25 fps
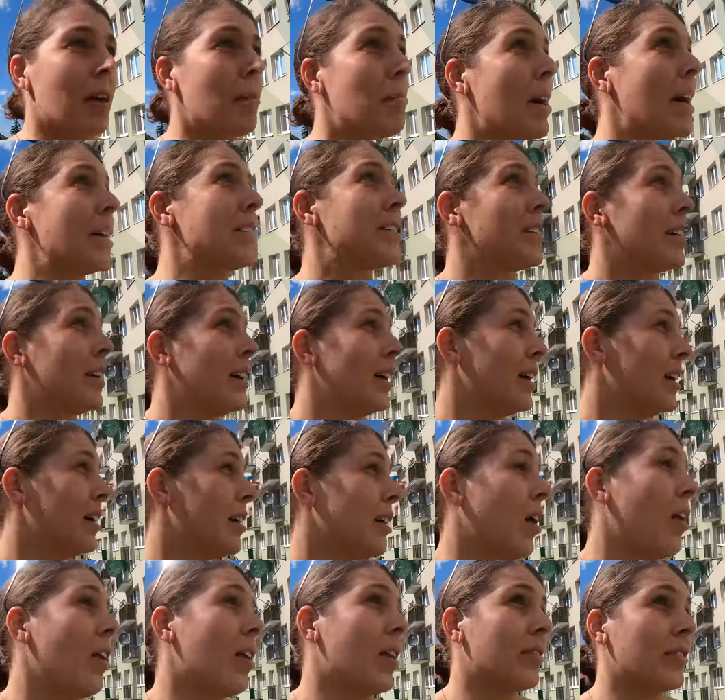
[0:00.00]
but
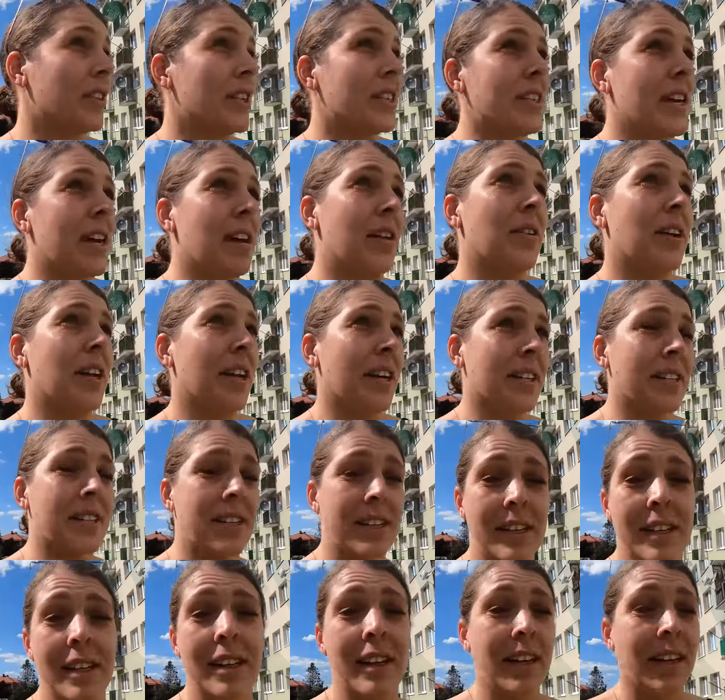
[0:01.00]
uh, all of these
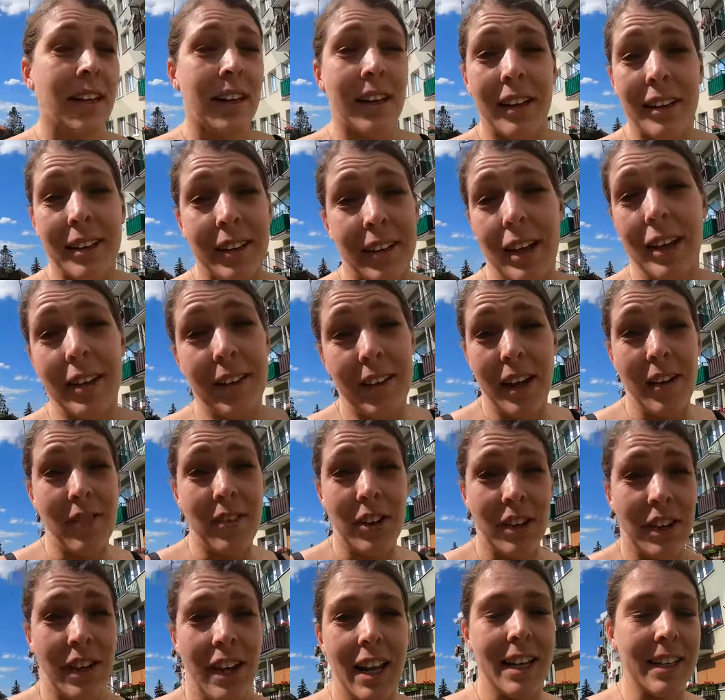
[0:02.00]
areas
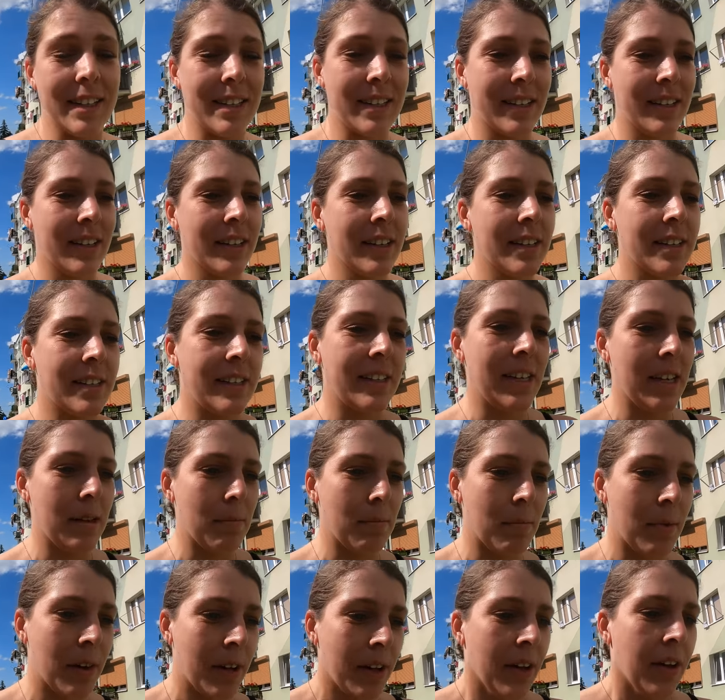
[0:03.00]
nevertheless
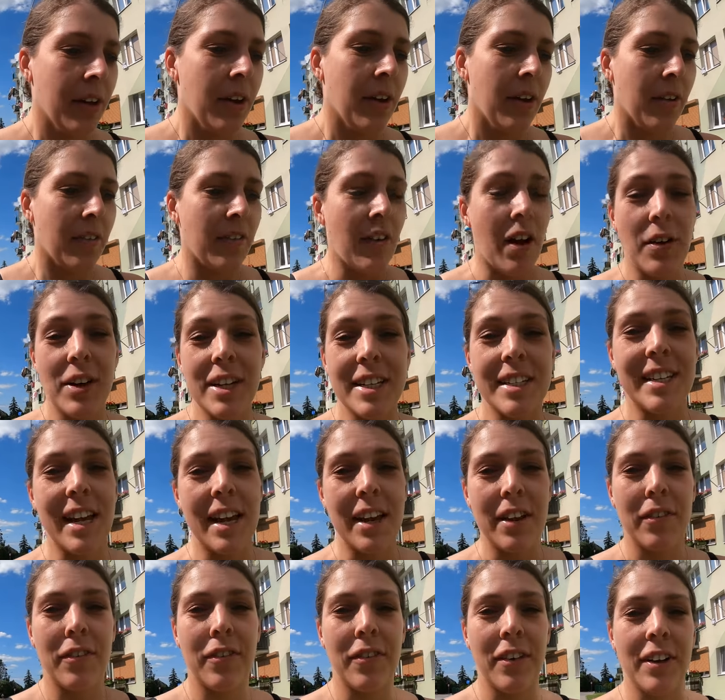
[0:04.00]
seem very
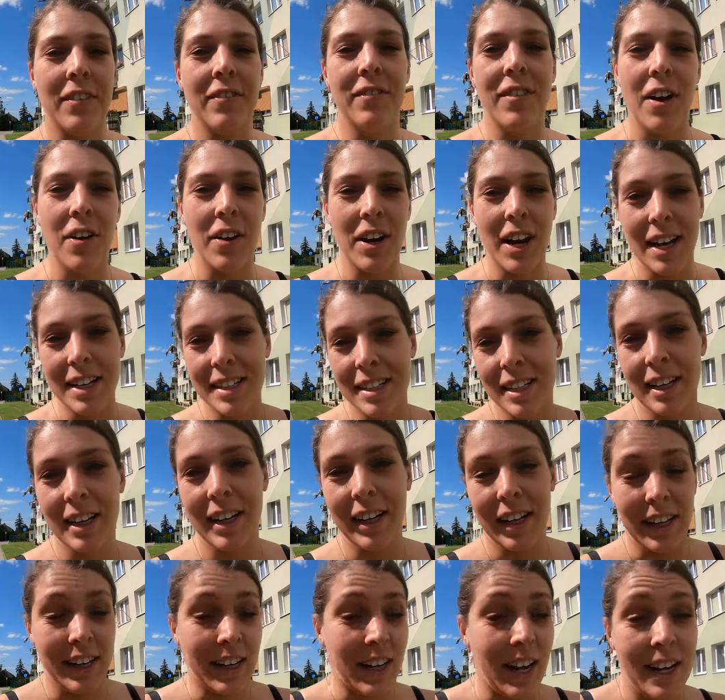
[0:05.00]
safe and very
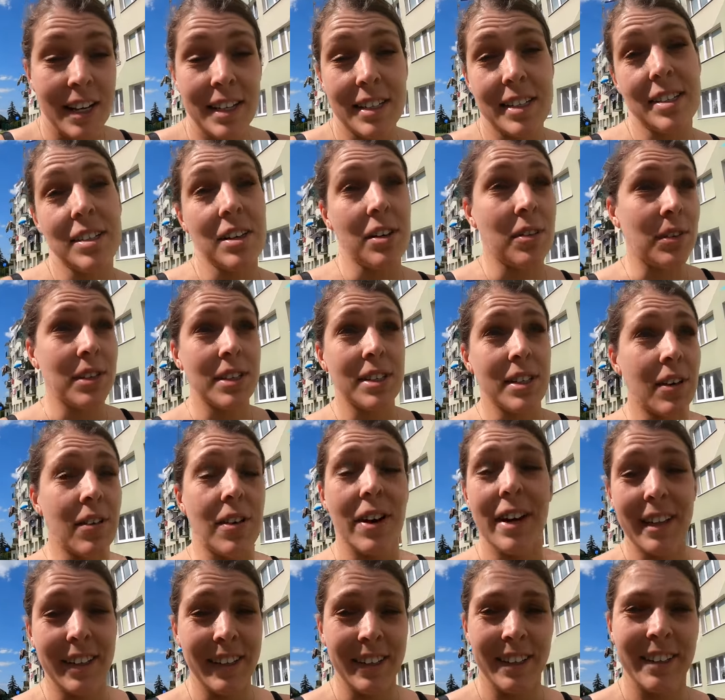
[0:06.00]
idyllic and nice, so it's all
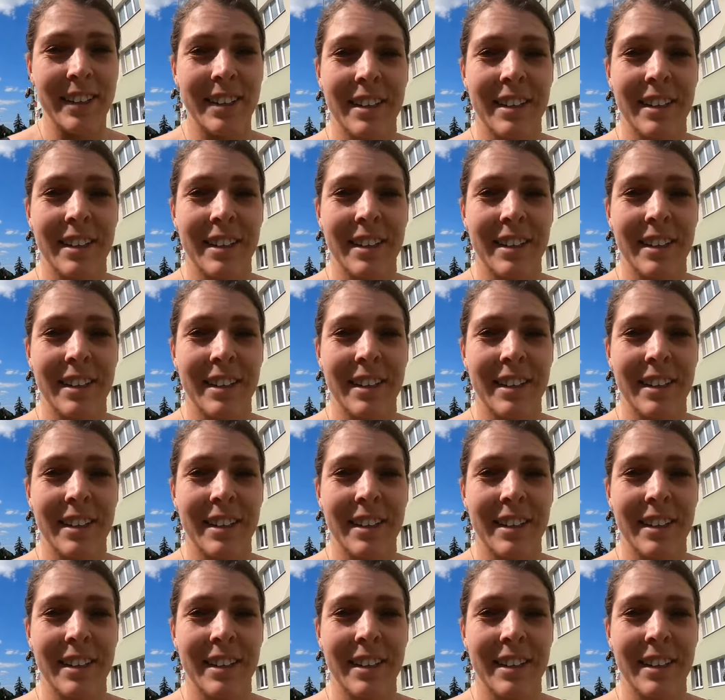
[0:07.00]
right.